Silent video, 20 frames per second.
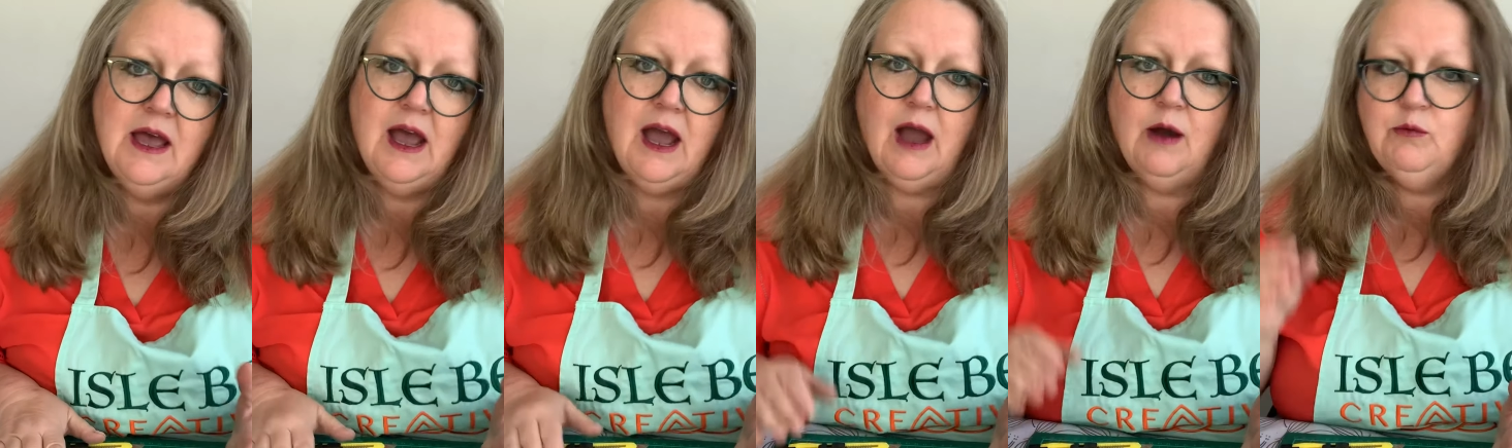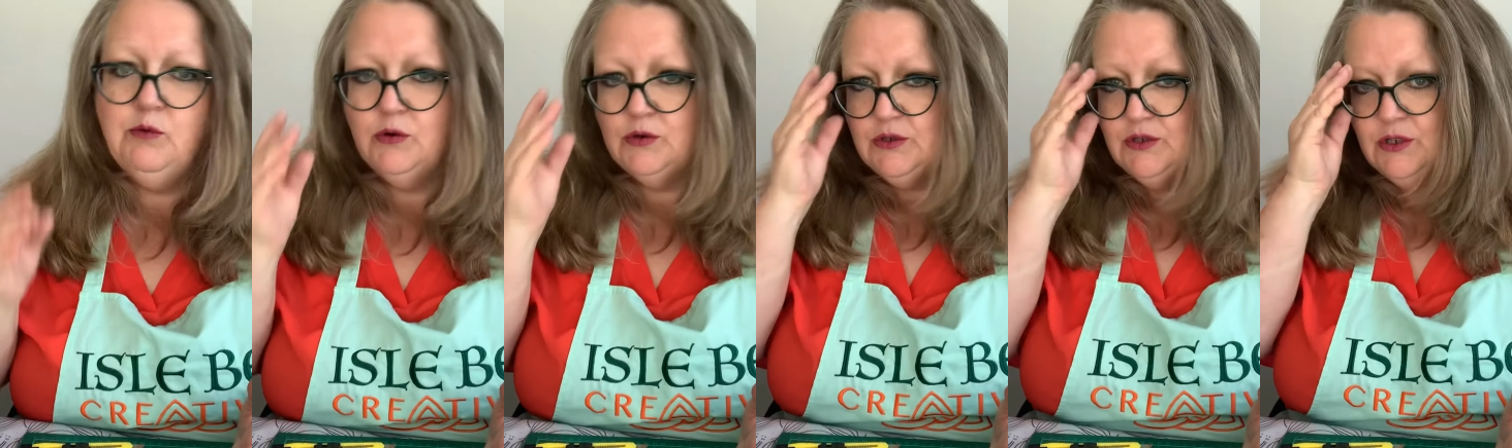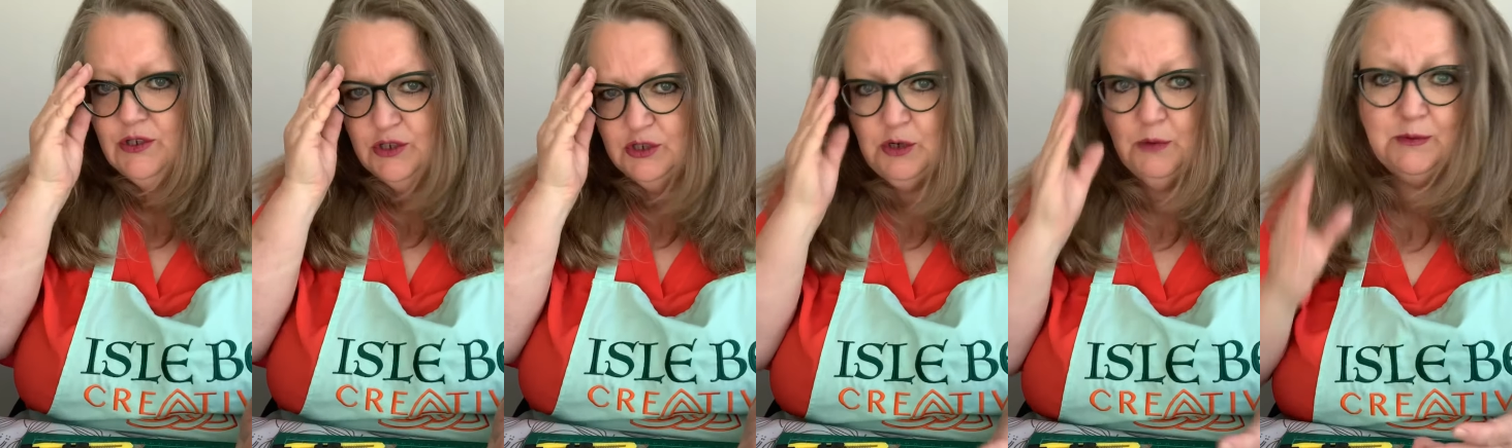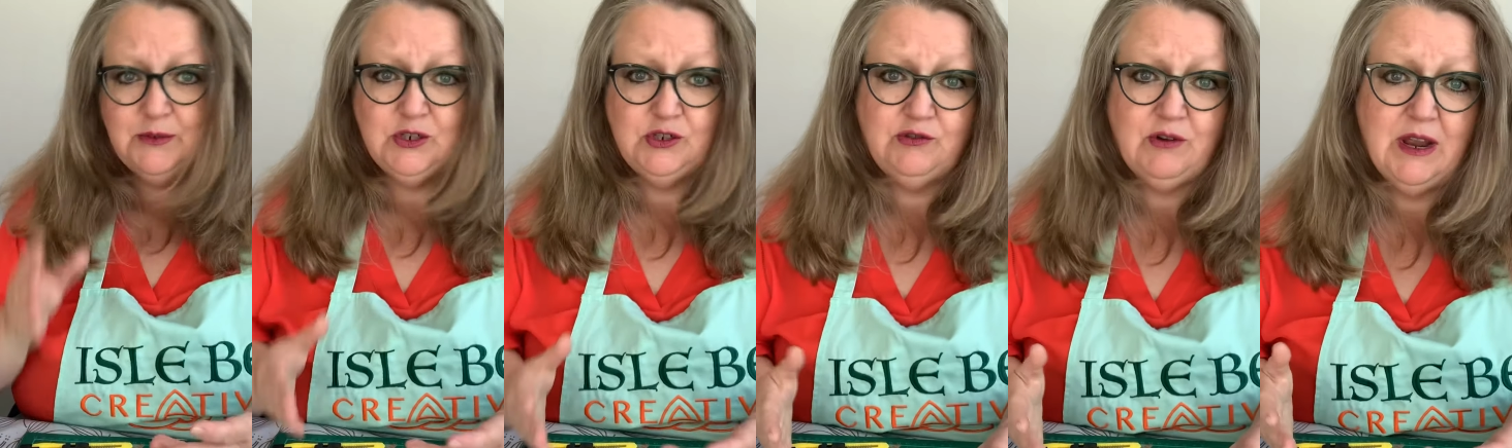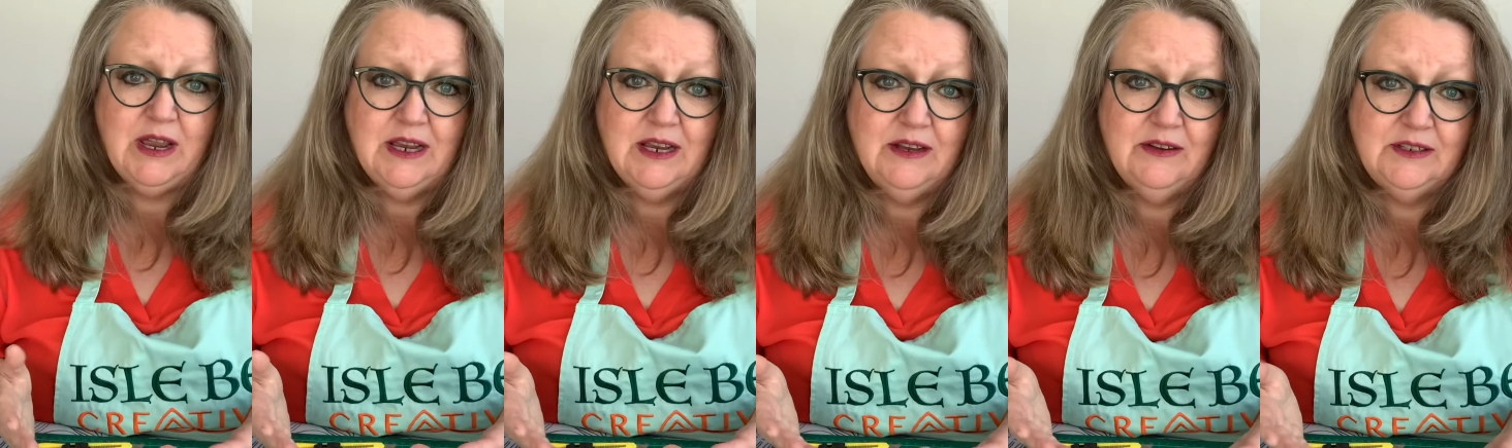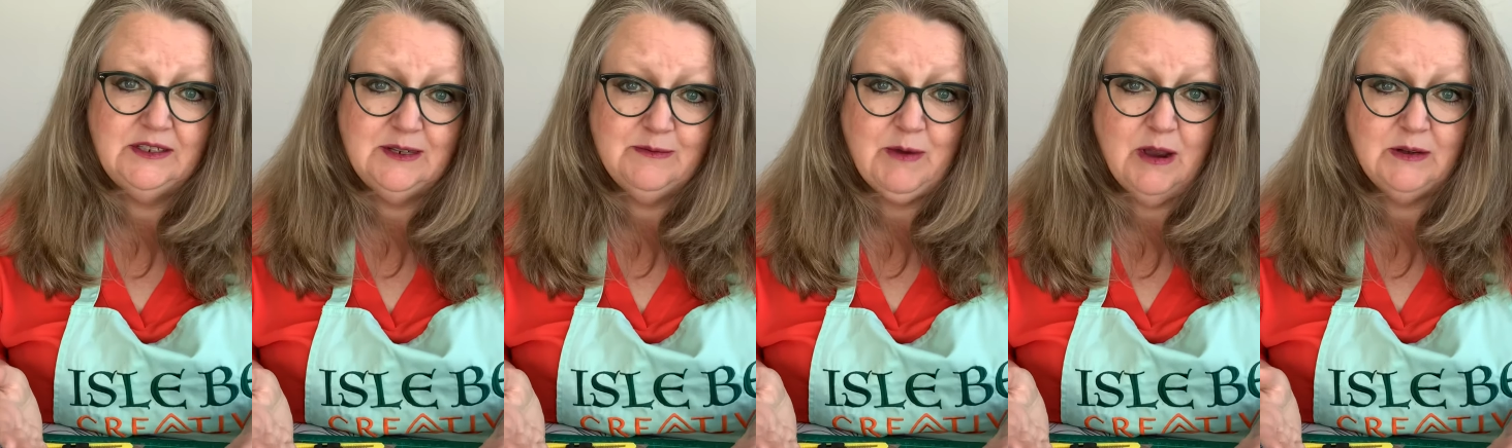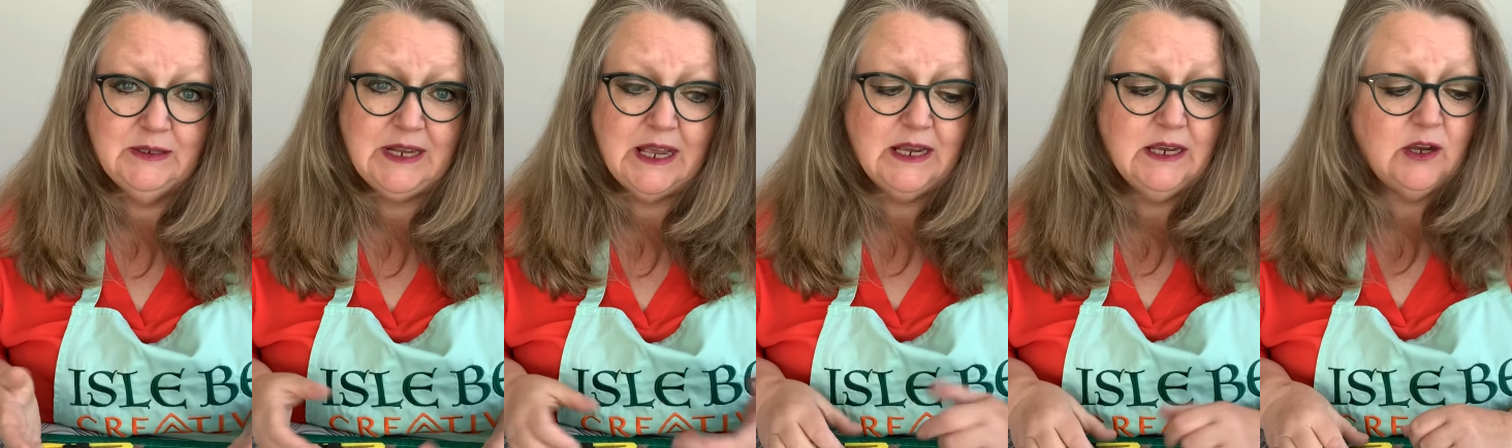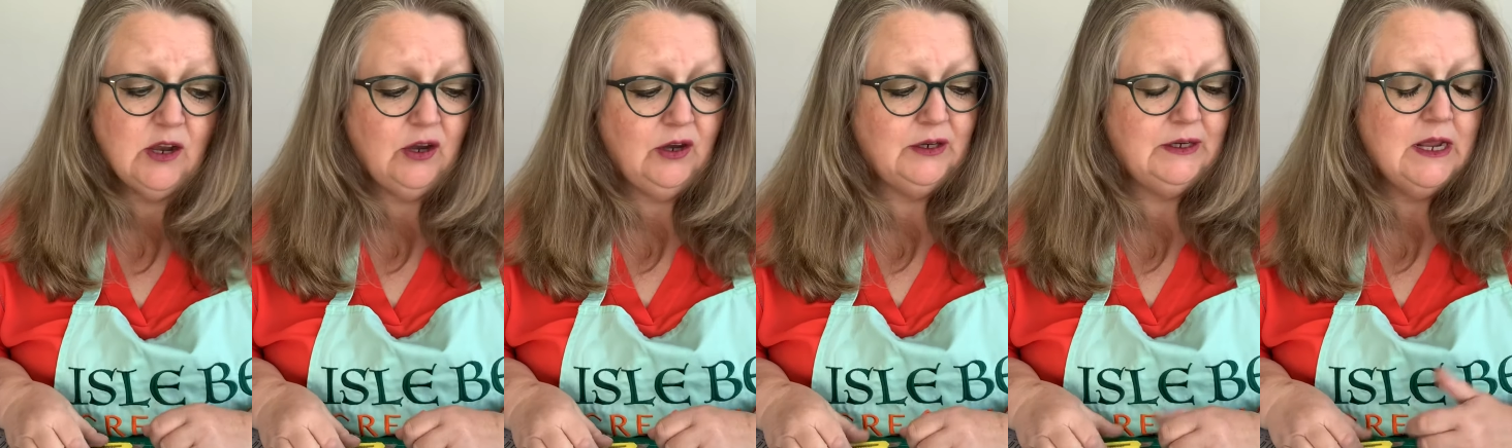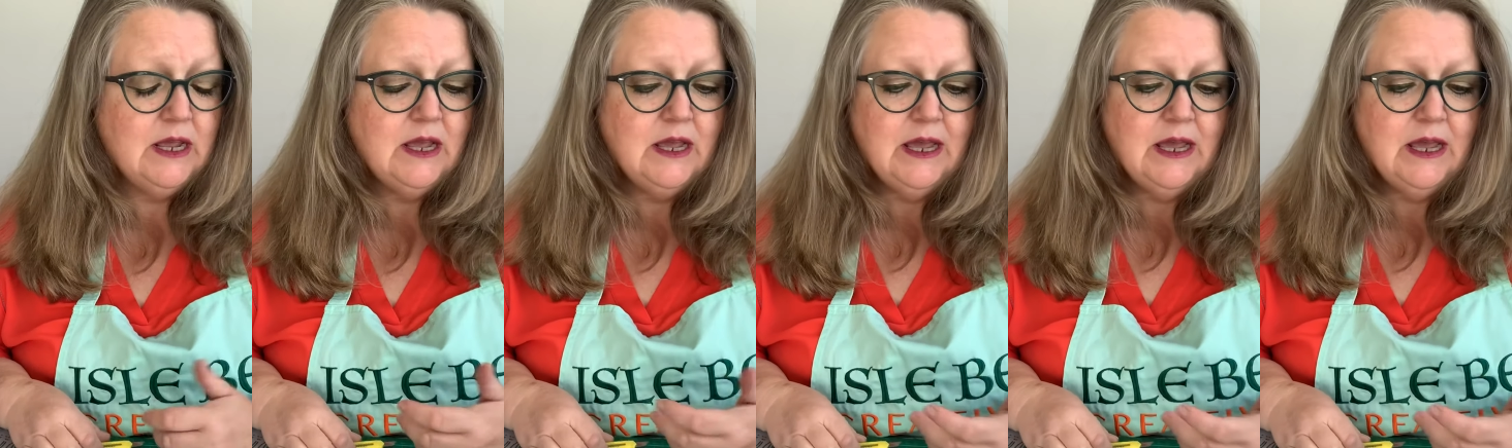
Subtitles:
a wooden substrate to mosaic on.